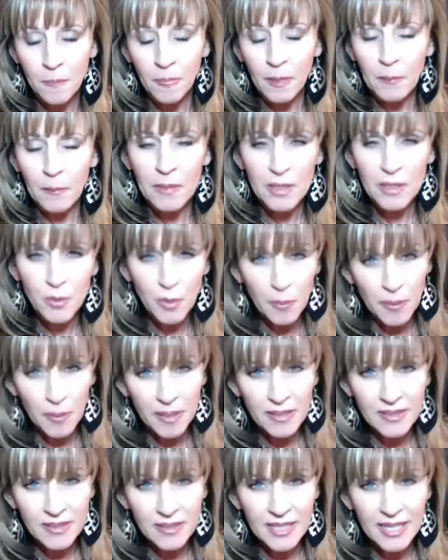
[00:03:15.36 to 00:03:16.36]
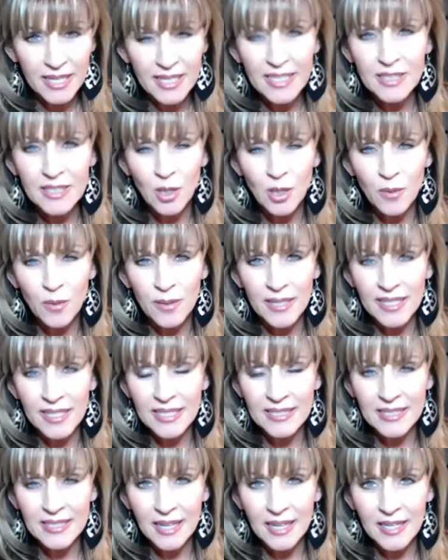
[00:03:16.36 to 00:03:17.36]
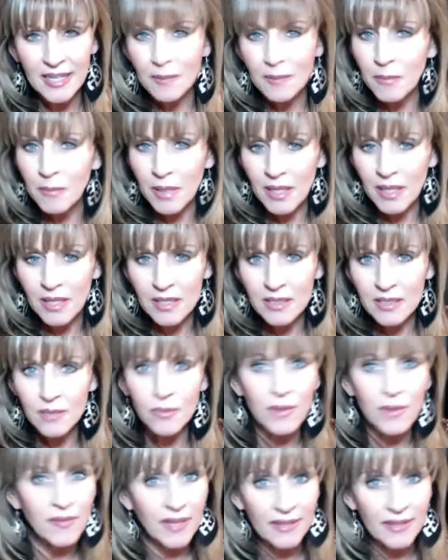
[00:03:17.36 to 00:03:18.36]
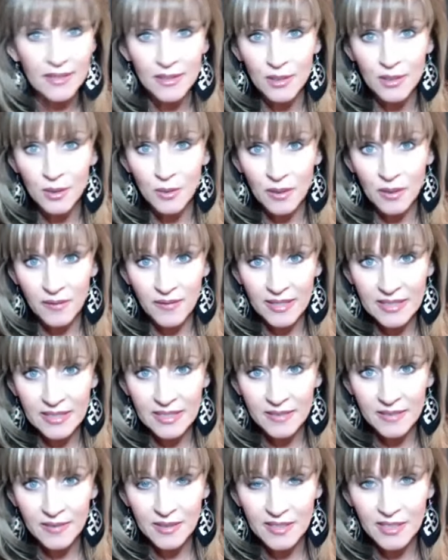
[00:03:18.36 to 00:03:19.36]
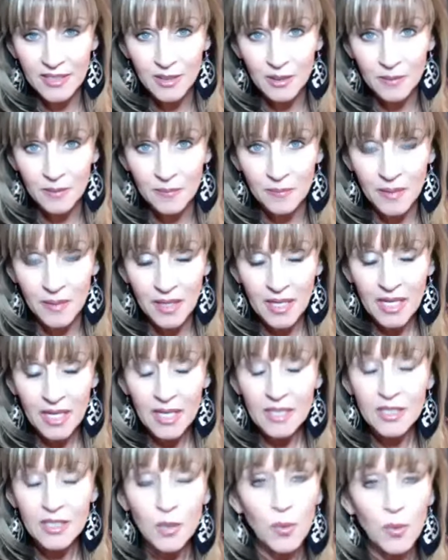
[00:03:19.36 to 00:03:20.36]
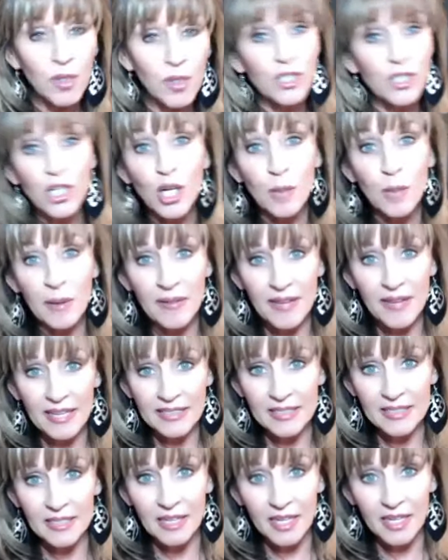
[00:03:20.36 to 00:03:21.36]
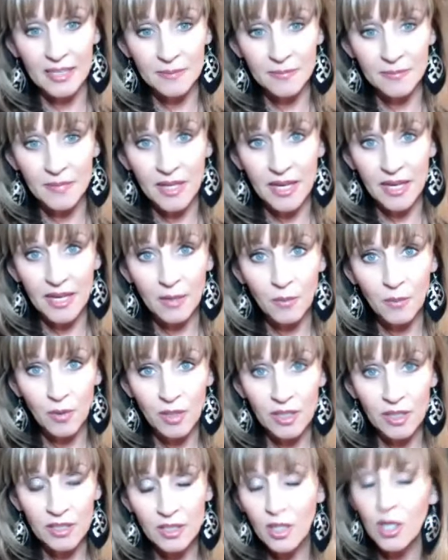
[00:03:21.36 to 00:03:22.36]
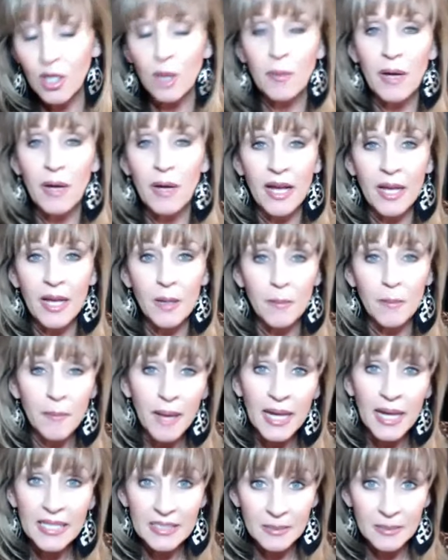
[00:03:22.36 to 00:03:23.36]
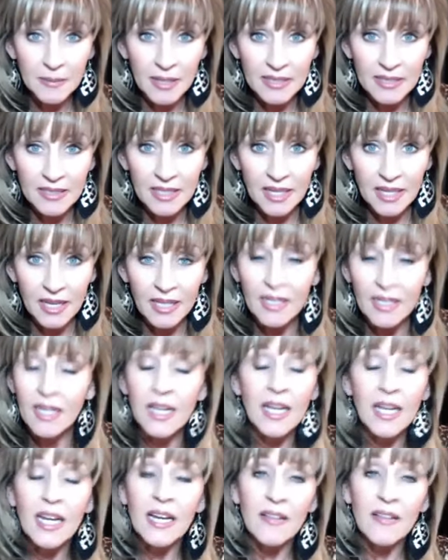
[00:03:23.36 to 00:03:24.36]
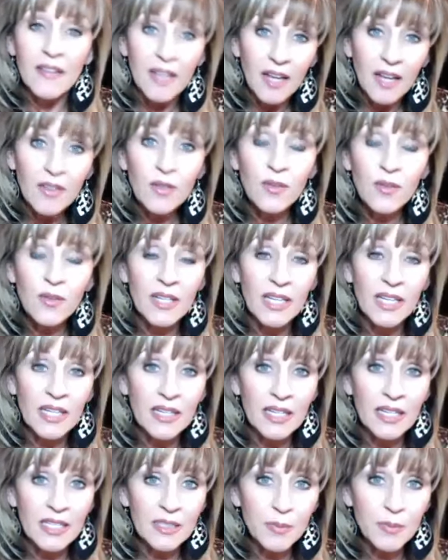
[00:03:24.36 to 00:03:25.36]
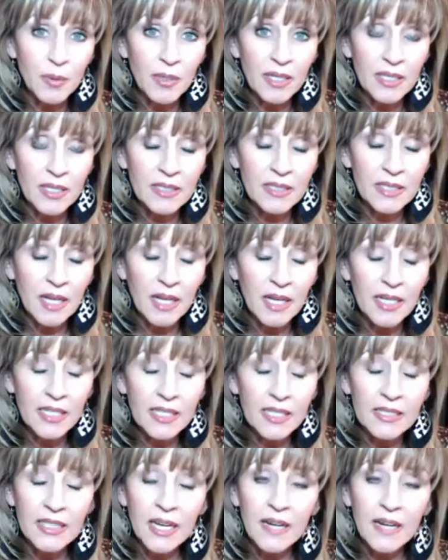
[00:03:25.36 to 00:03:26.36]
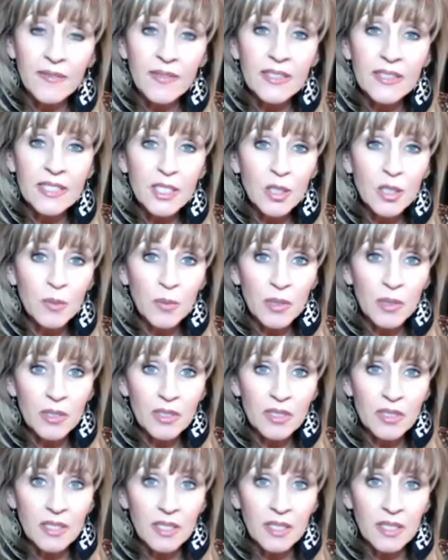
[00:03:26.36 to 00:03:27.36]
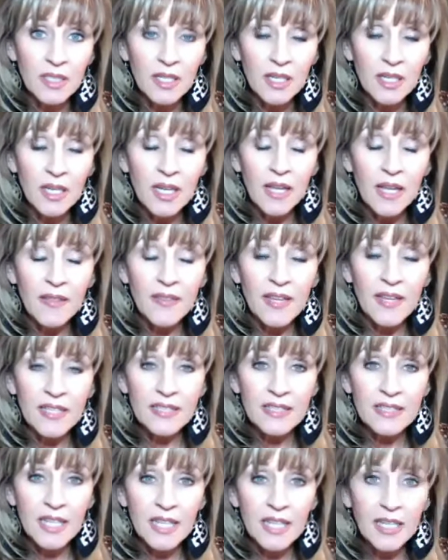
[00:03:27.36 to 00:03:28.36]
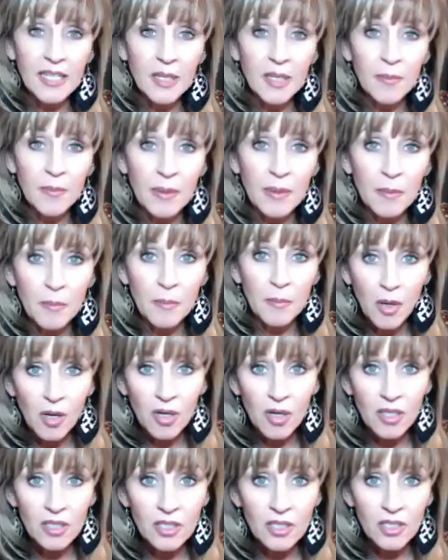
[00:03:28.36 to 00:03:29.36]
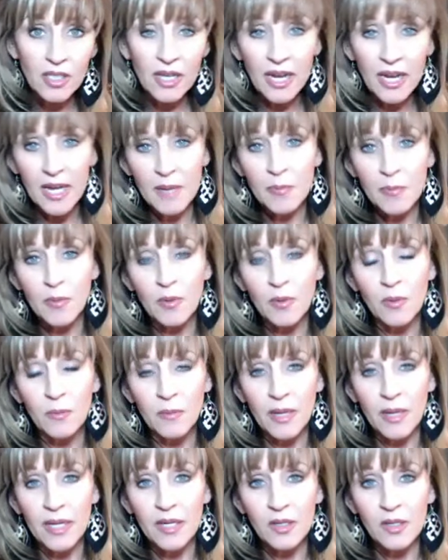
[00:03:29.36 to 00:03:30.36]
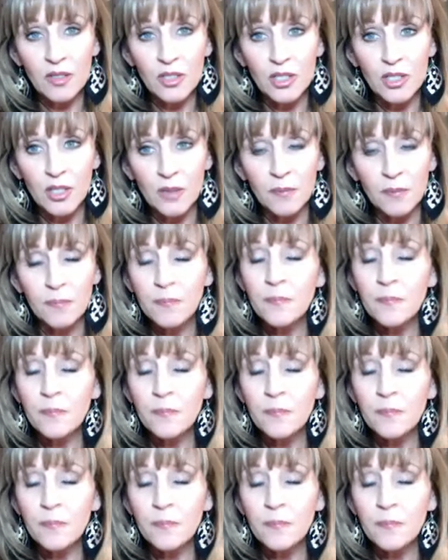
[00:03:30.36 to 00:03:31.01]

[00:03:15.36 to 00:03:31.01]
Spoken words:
But the repair set is already exciting because we've got the new Advanced Lifting Serum. So we're going to talk about that tonight, and we're going to talk about how to maximize that. The other thing that is pretty exciting is every single person that signed up in March, April, May, or June